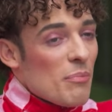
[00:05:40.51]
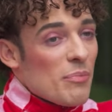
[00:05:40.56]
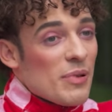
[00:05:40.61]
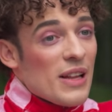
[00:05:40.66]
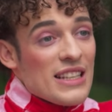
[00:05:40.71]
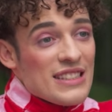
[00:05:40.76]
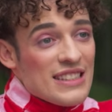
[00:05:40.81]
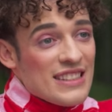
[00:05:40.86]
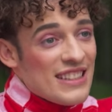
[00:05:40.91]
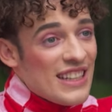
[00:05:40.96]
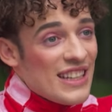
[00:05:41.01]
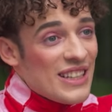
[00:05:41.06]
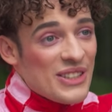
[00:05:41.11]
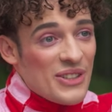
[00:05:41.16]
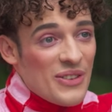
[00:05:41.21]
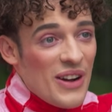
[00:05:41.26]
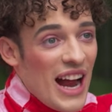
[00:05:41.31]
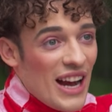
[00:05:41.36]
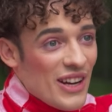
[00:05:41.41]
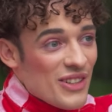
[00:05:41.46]
pleasant
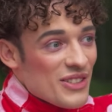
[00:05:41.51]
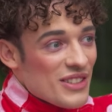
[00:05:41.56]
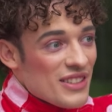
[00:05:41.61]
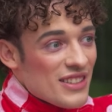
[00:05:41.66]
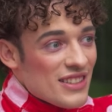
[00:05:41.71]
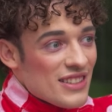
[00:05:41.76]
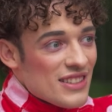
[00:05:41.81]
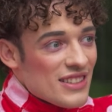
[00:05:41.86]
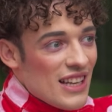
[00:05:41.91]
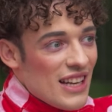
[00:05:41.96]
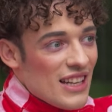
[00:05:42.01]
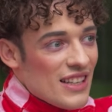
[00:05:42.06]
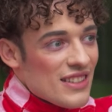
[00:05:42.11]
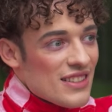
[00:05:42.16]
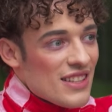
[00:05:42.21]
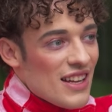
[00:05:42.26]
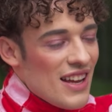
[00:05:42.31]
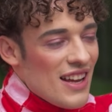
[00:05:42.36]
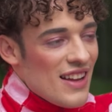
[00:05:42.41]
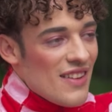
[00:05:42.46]
interactions,
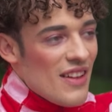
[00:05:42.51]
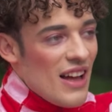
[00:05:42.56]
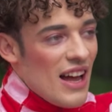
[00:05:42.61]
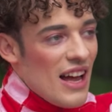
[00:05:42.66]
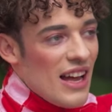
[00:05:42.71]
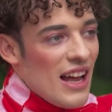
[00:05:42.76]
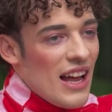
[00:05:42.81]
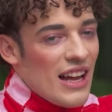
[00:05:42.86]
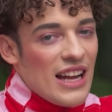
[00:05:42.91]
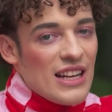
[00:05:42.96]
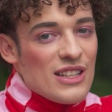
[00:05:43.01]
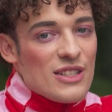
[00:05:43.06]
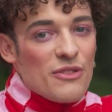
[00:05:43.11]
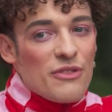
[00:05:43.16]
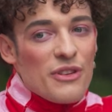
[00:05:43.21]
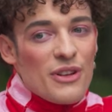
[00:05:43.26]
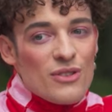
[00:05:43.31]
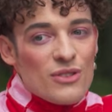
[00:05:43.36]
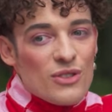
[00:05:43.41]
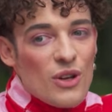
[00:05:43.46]
and I get to
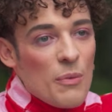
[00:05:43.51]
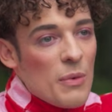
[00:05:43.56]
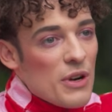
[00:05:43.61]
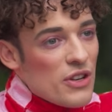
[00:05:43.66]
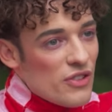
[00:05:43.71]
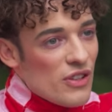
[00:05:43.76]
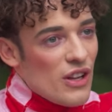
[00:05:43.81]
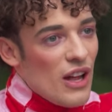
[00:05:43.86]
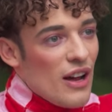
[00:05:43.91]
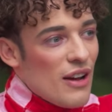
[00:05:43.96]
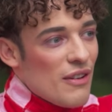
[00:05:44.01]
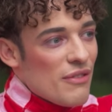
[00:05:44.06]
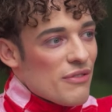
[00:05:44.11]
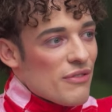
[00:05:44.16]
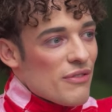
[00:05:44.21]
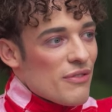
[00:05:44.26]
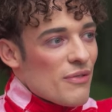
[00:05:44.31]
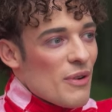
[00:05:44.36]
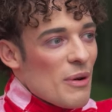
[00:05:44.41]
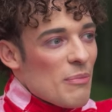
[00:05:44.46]
feel so much love
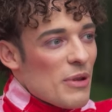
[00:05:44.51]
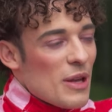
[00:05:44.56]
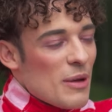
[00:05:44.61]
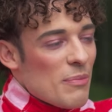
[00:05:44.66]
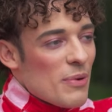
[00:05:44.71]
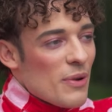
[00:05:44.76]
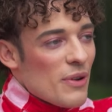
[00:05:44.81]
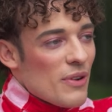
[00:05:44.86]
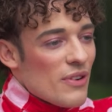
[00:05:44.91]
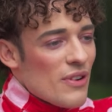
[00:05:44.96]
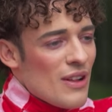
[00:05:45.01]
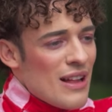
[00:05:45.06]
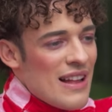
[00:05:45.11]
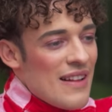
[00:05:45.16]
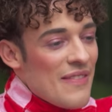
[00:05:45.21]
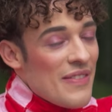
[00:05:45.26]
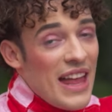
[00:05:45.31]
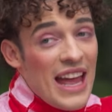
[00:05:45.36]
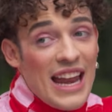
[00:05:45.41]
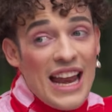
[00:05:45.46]
from people,
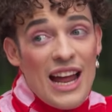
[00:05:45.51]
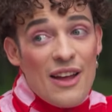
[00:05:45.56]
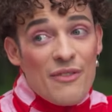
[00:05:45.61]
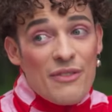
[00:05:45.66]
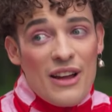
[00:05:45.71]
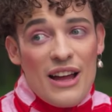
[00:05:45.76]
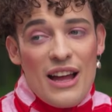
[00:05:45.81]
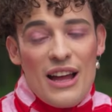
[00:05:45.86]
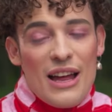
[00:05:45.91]
and I have